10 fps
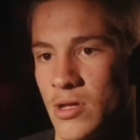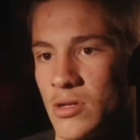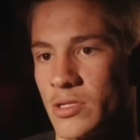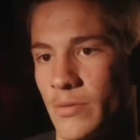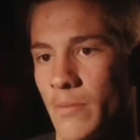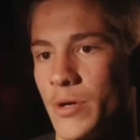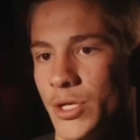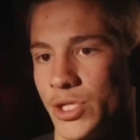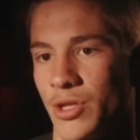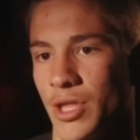So we were pretty
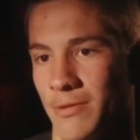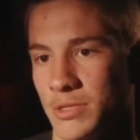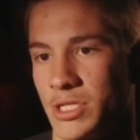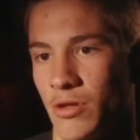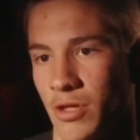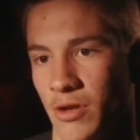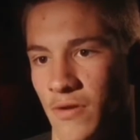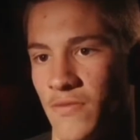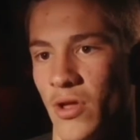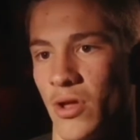sure that I was still gonna
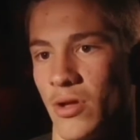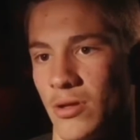fall.